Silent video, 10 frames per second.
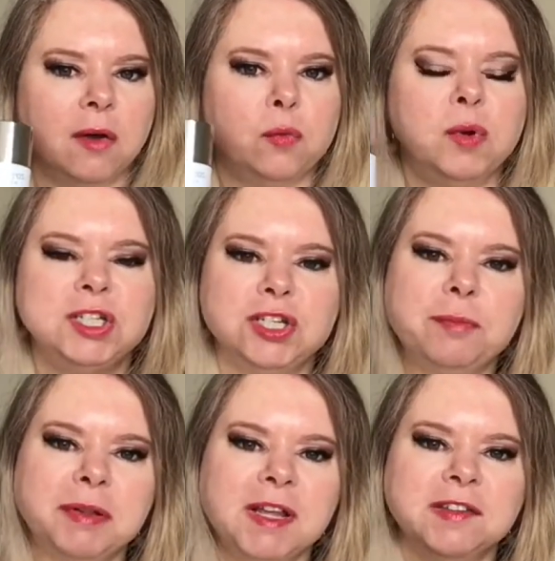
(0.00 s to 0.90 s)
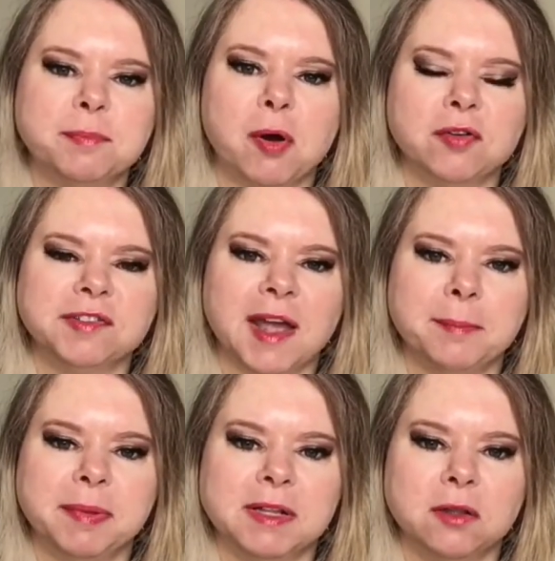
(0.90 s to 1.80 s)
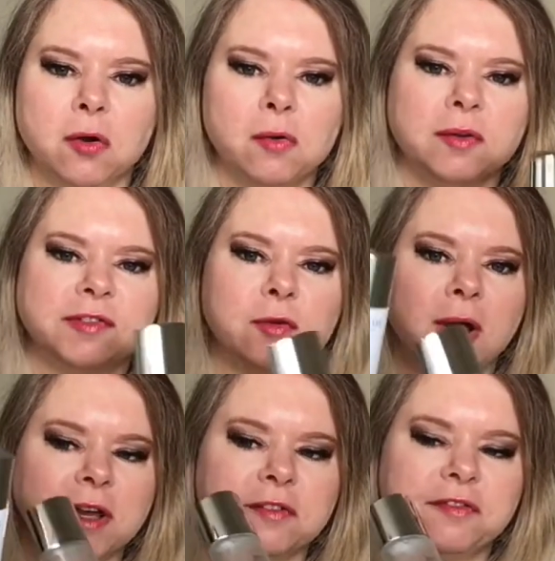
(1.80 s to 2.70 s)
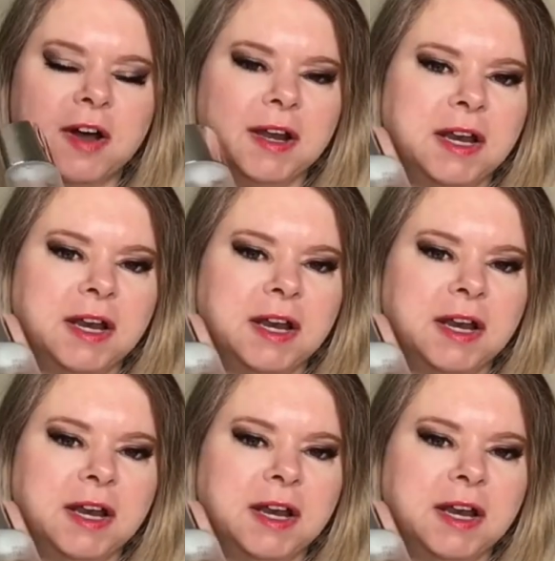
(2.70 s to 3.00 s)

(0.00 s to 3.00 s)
would you please post that below so I could find